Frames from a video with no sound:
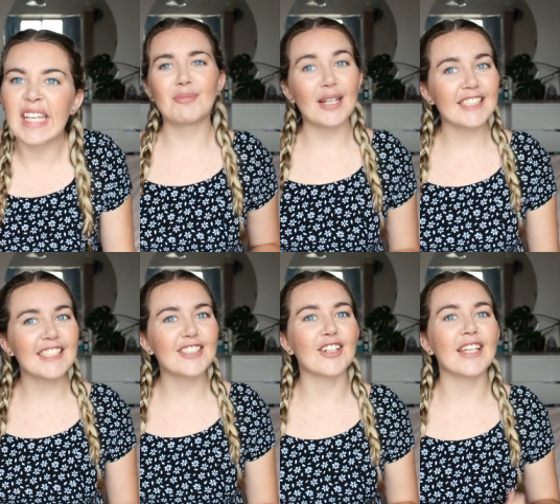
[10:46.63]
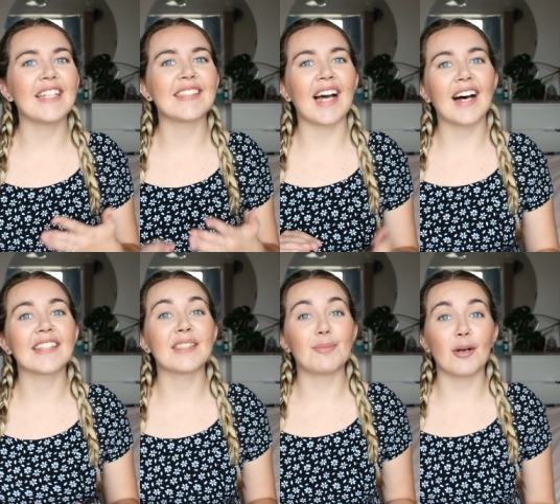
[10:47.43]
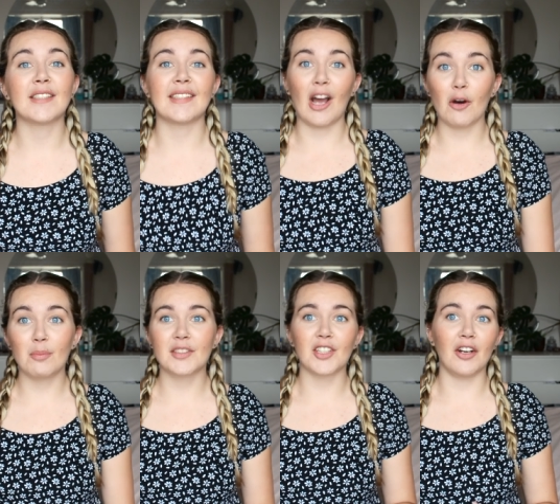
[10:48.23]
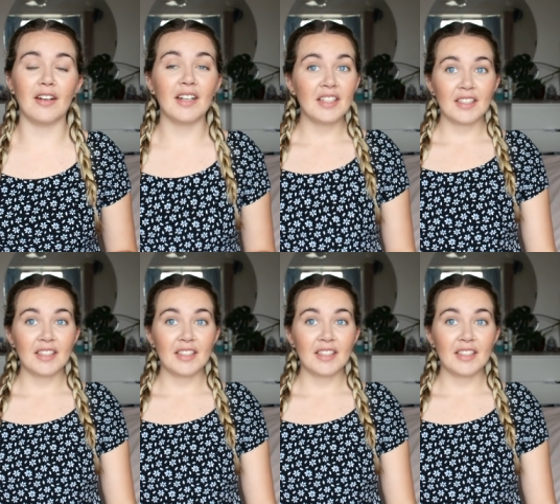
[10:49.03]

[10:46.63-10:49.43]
Compression stockings are supposed to help so